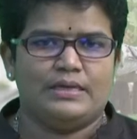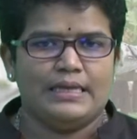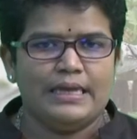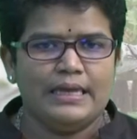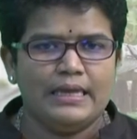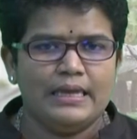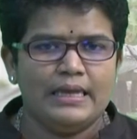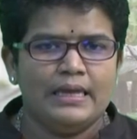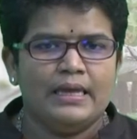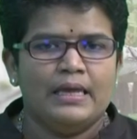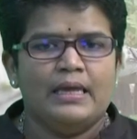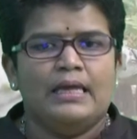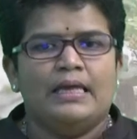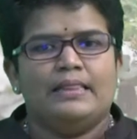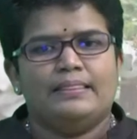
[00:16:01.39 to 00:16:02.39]
Okay.
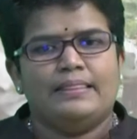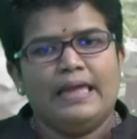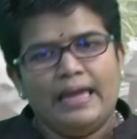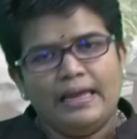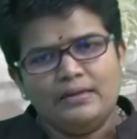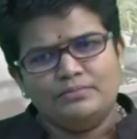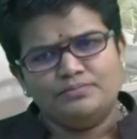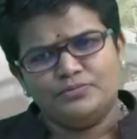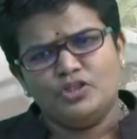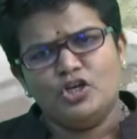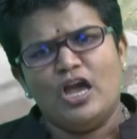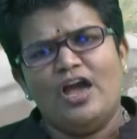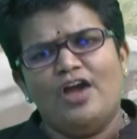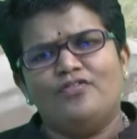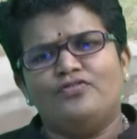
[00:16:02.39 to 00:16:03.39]
Then
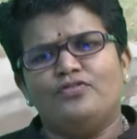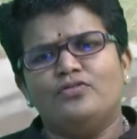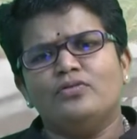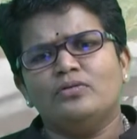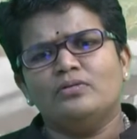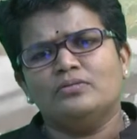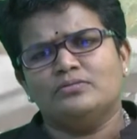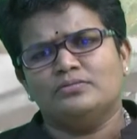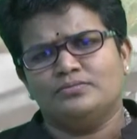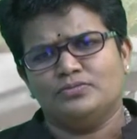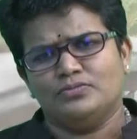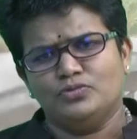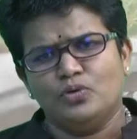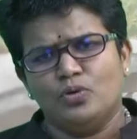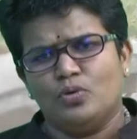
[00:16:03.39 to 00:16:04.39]
you have to
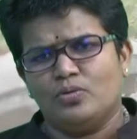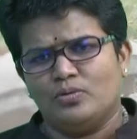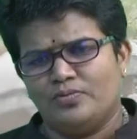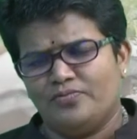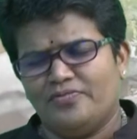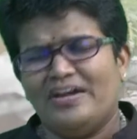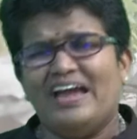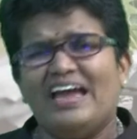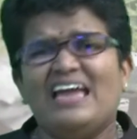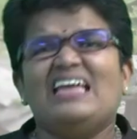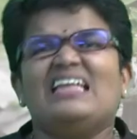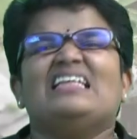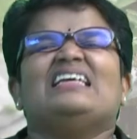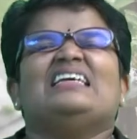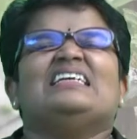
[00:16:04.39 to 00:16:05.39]
know
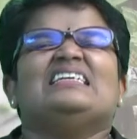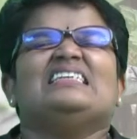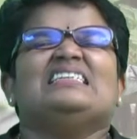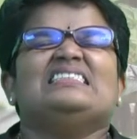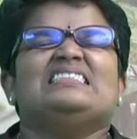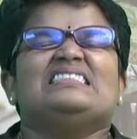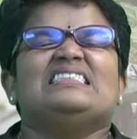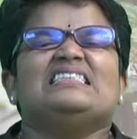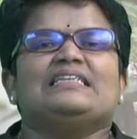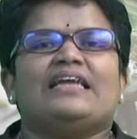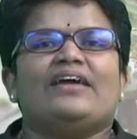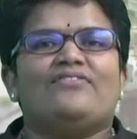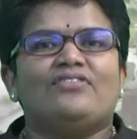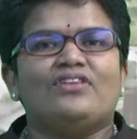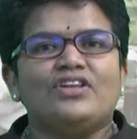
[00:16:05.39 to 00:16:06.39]
where is the
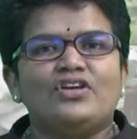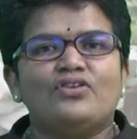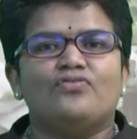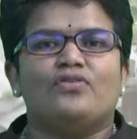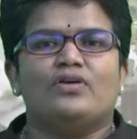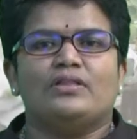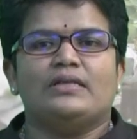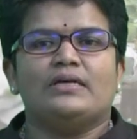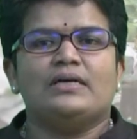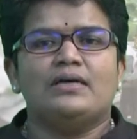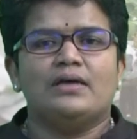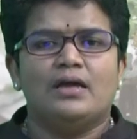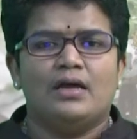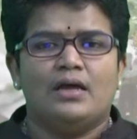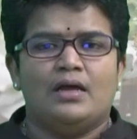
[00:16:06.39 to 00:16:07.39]
revenue for
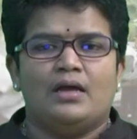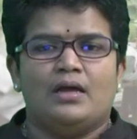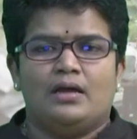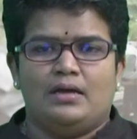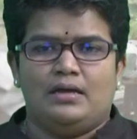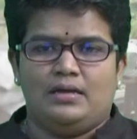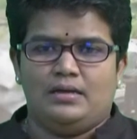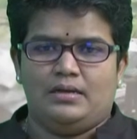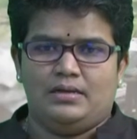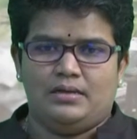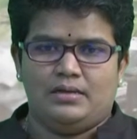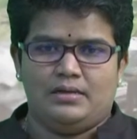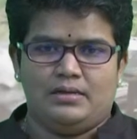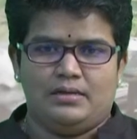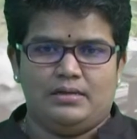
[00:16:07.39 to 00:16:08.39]
the
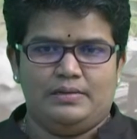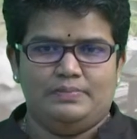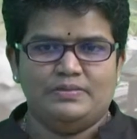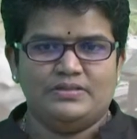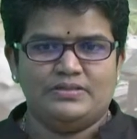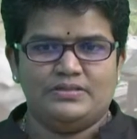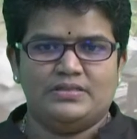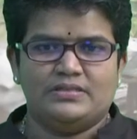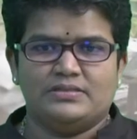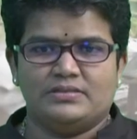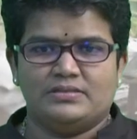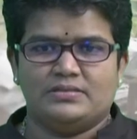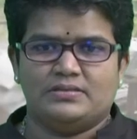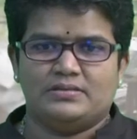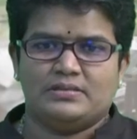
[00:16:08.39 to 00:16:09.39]

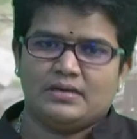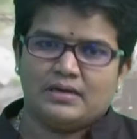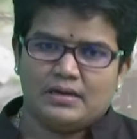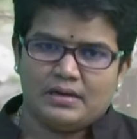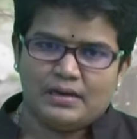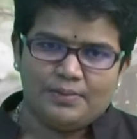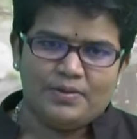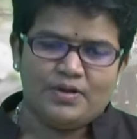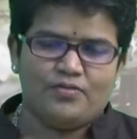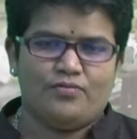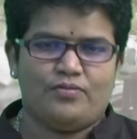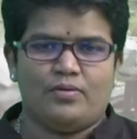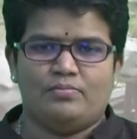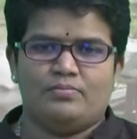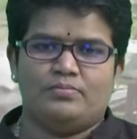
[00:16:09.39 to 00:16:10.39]
business coming
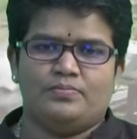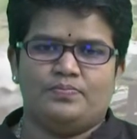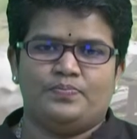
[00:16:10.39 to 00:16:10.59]
from.